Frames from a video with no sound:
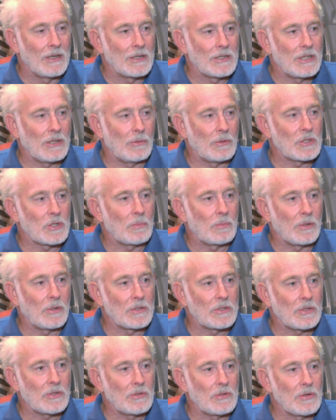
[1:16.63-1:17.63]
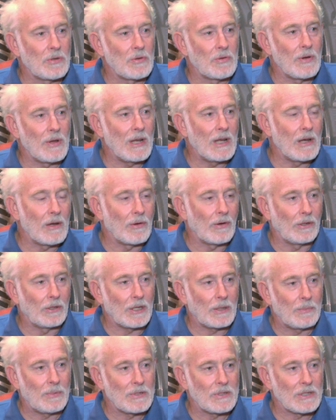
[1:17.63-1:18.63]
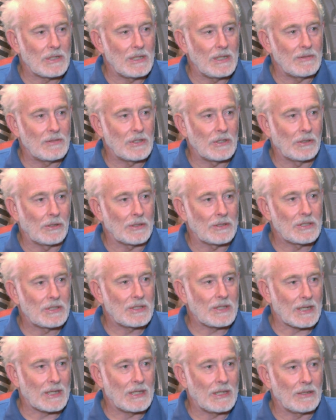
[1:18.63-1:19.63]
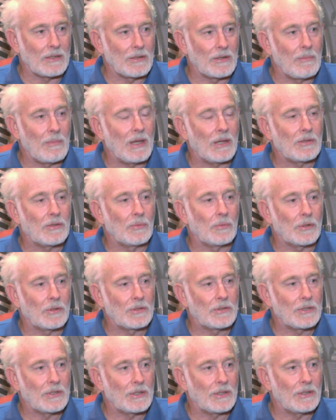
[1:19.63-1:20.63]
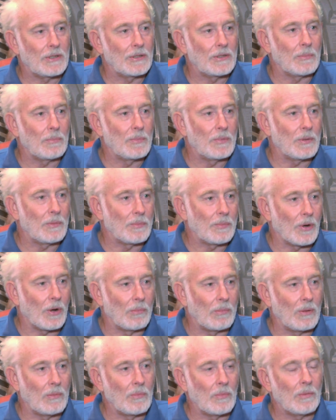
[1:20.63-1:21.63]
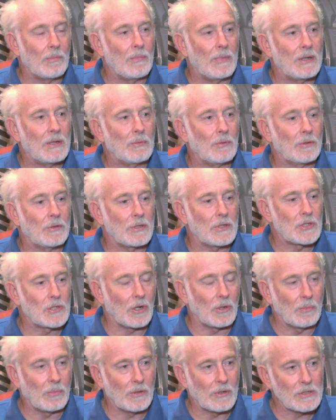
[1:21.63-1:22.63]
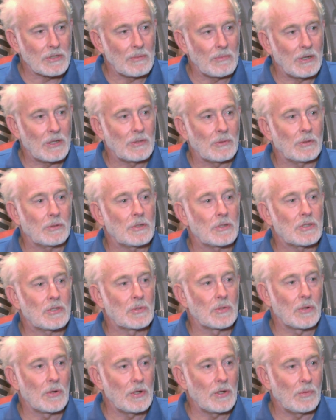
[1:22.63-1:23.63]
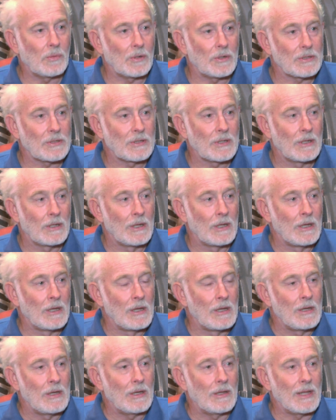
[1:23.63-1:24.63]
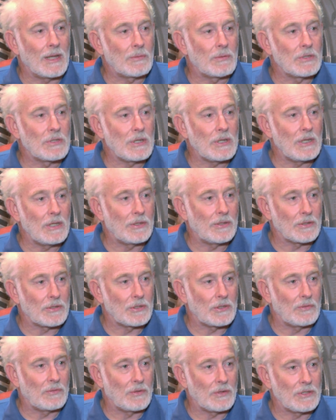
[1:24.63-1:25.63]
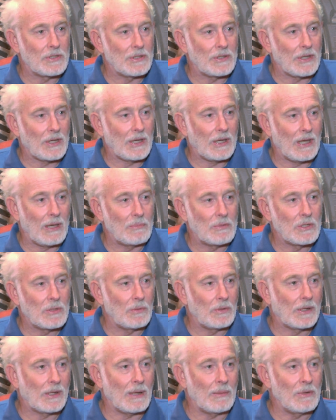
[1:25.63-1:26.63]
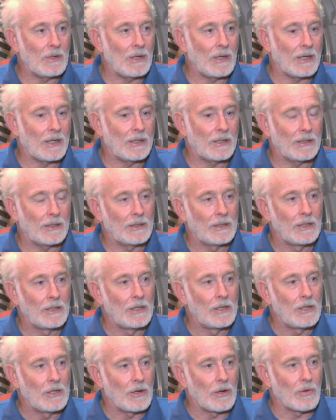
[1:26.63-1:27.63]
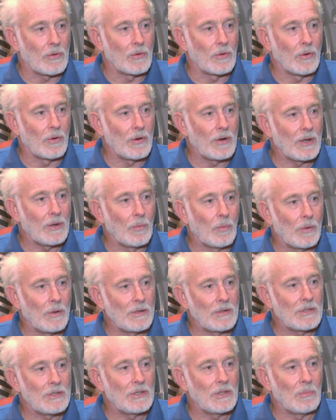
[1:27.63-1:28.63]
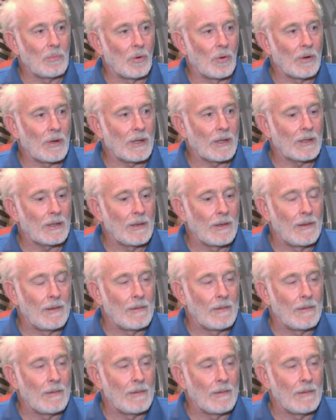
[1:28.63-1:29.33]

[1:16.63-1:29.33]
She was a person who really rolled up her sleeves and got stuck in no matter what the problem, no matter what the job was, no matter what the story was. And that was the ethos of Voice of the Cape. She would come in like a roaring wind in the morning,